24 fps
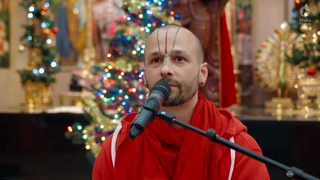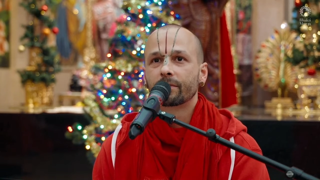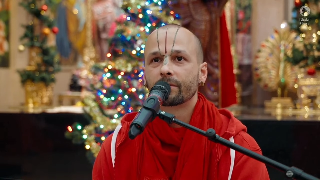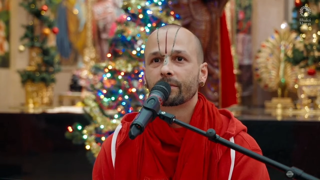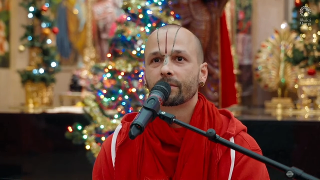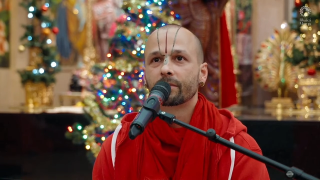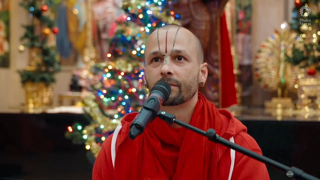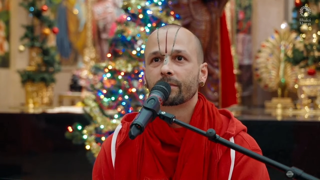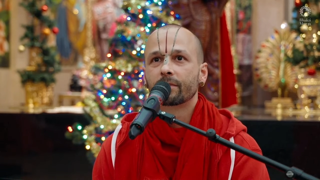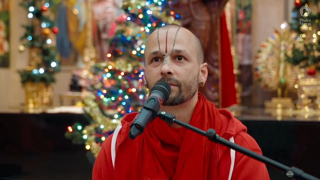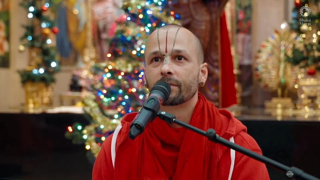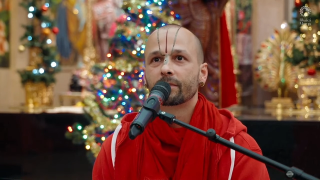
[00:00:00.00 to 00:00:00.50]

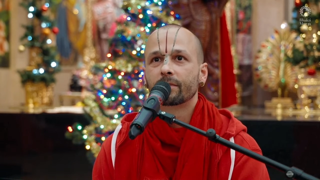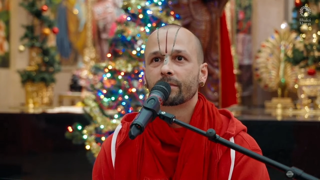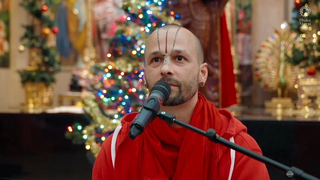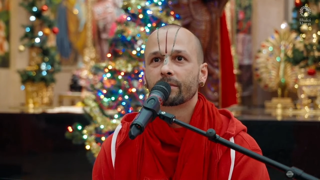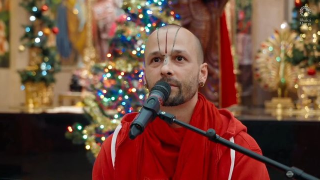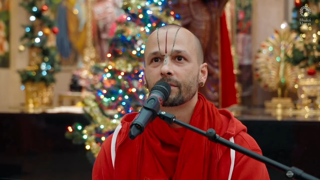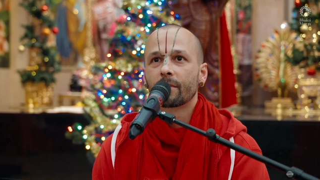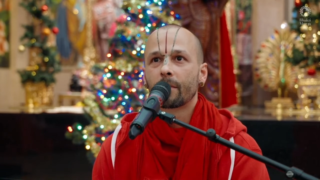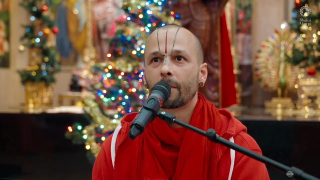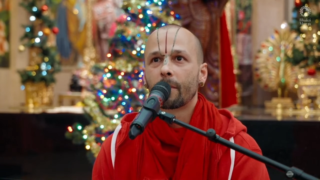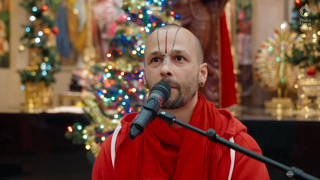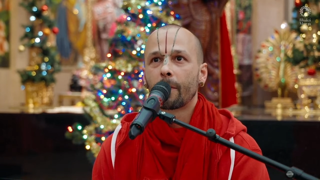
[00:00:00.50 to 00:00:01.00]

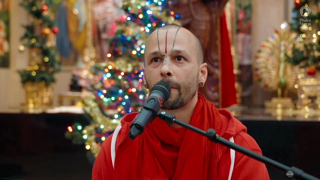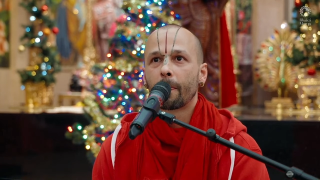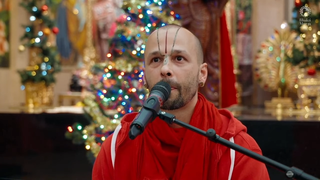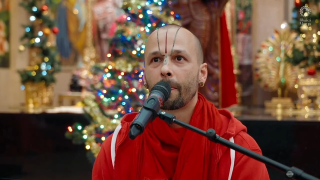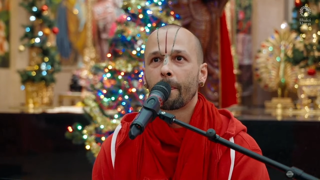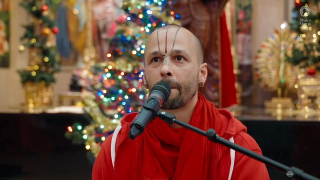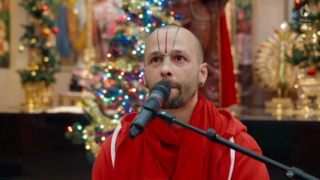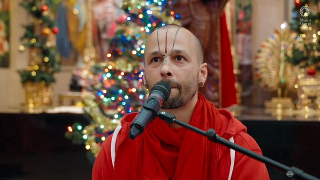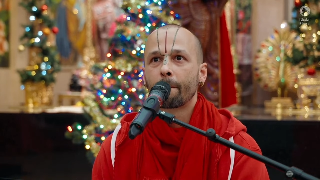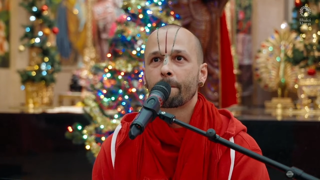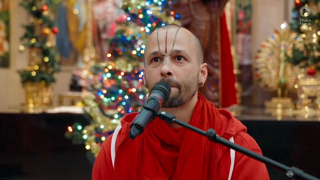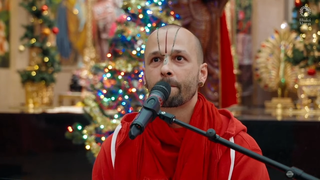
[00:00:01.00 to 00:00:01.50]

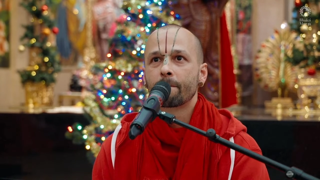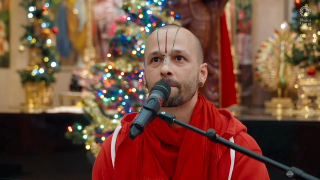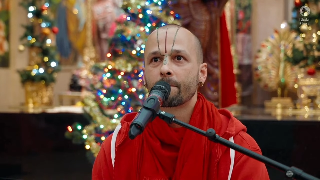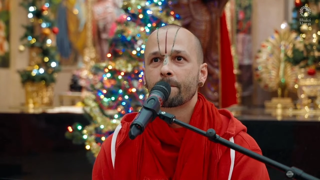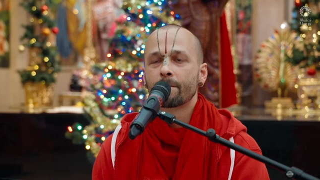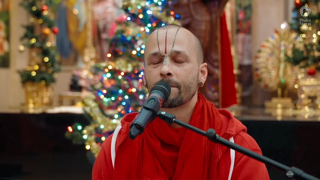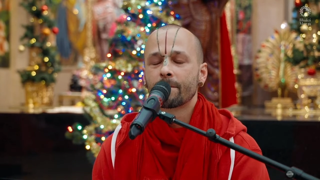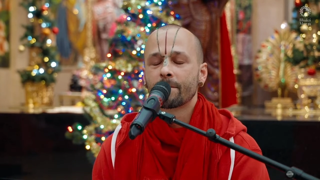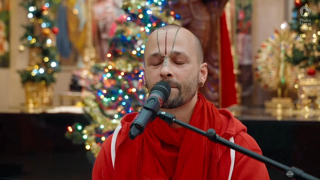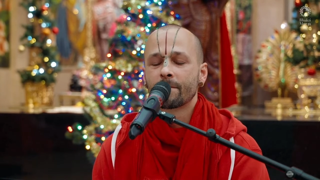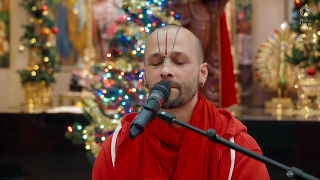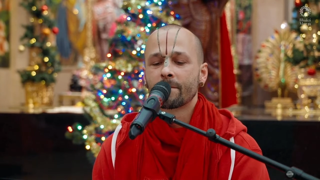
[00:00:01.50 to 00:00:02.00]

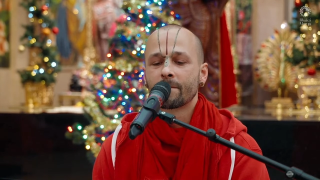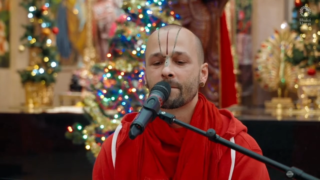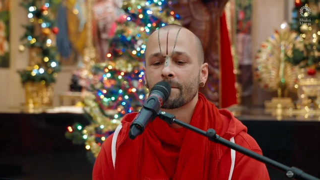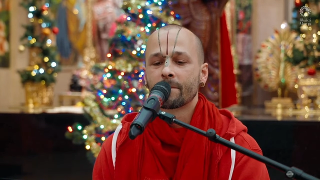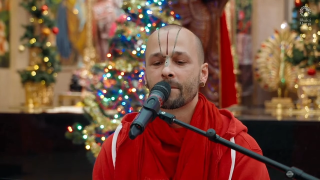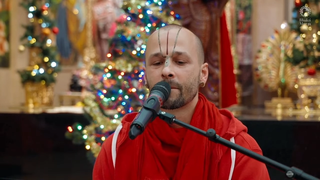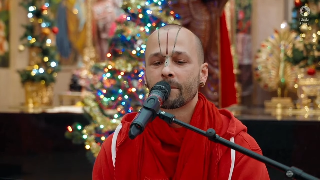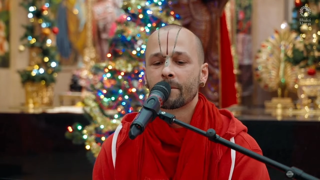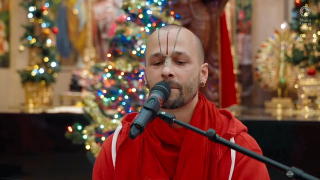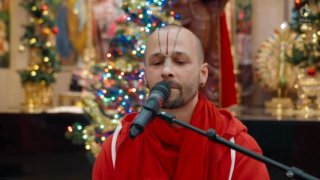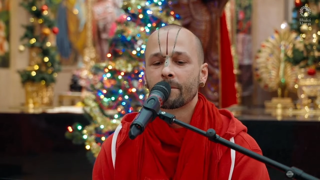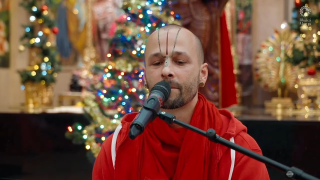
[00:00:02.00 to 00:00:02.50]

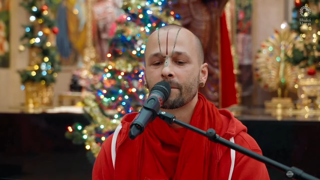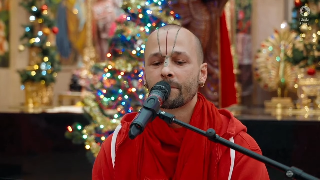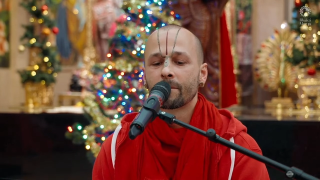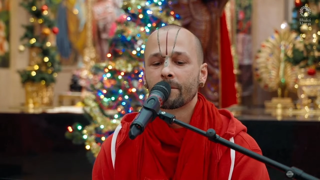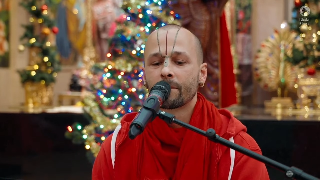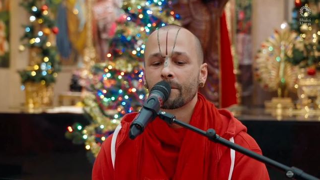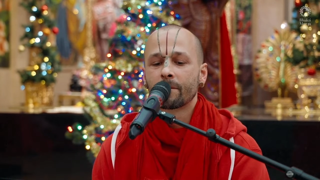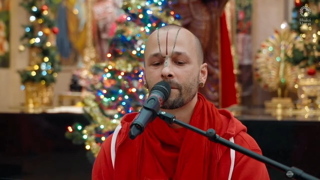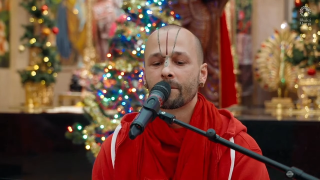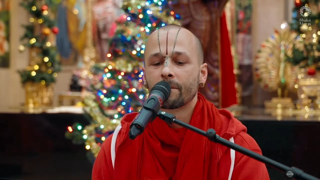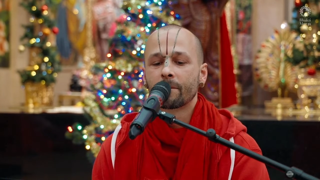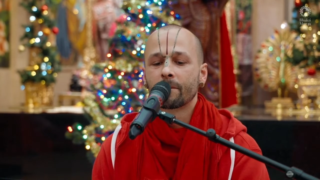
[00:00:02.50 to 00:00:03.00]

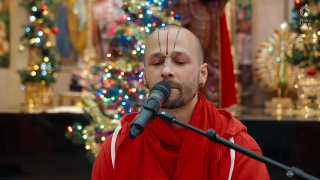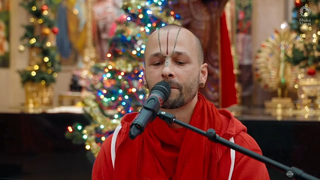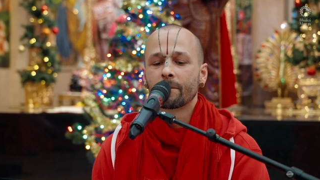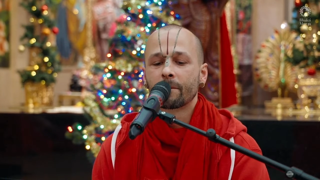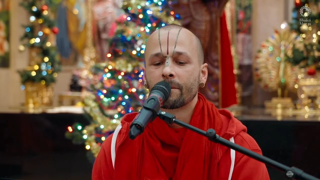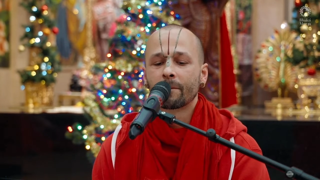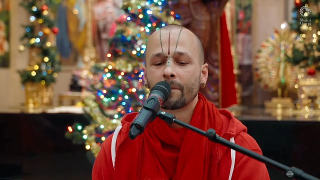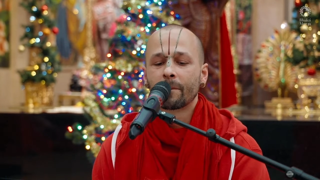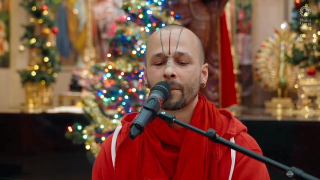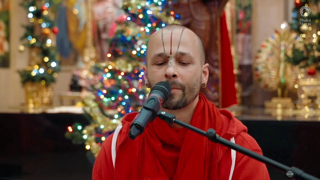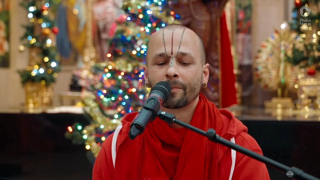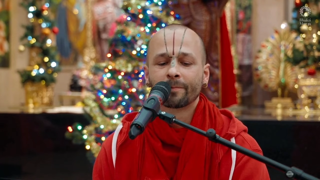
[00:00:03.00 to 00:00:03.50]

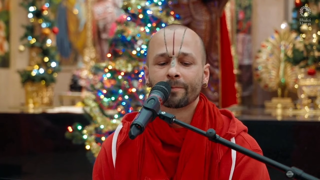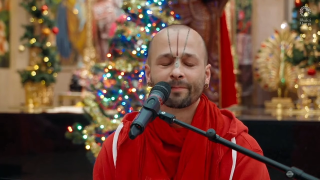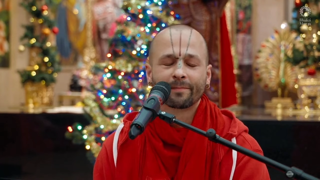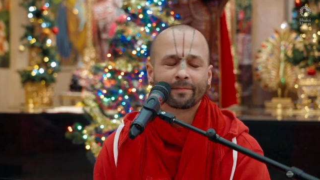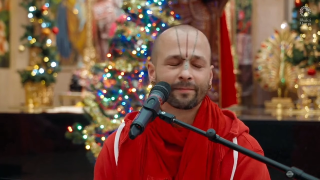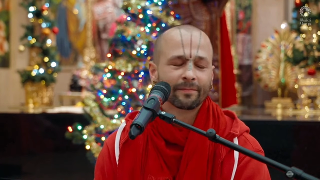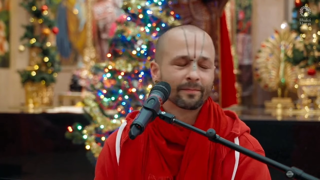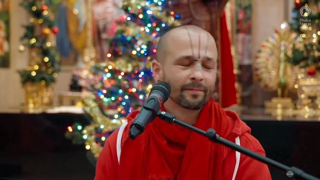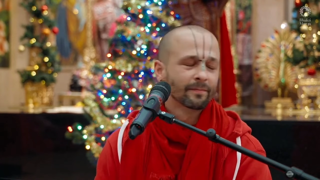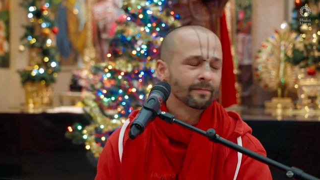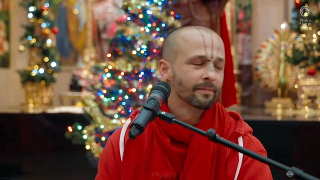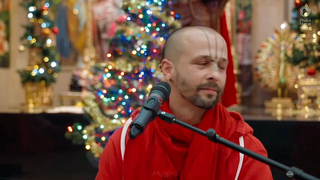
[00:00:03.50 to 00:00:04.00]

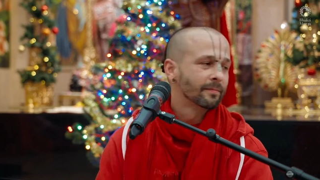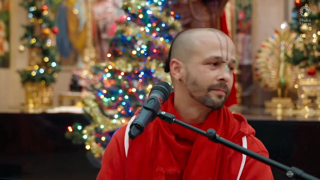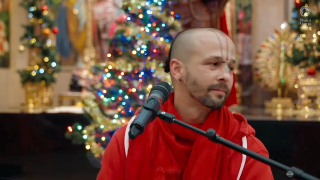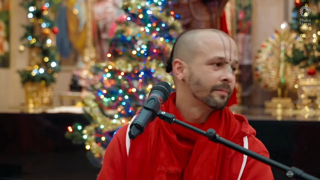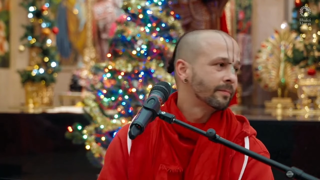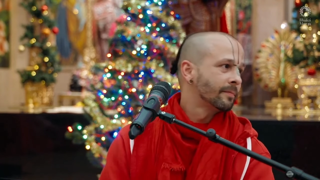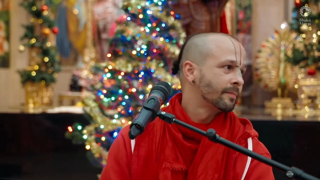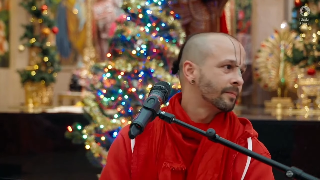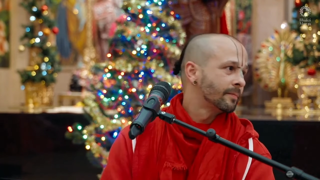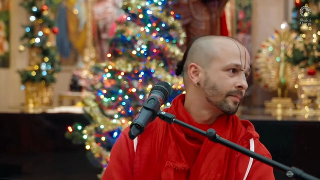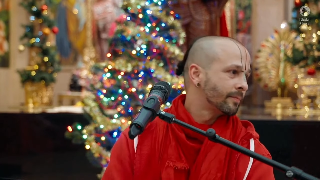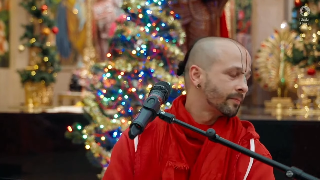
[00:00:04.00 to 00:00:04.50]

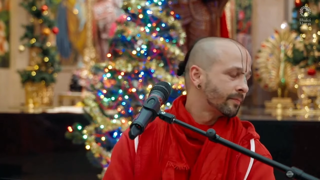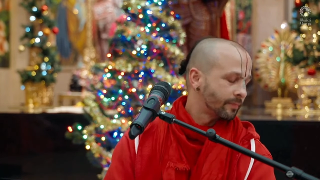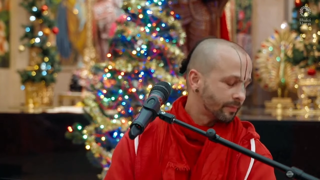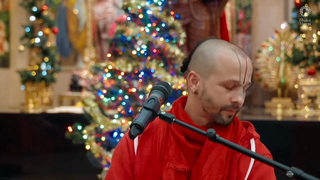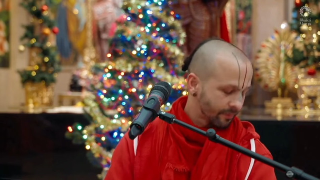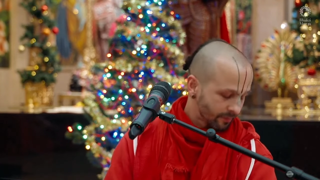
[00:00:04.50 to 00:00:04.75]
(no one is talking)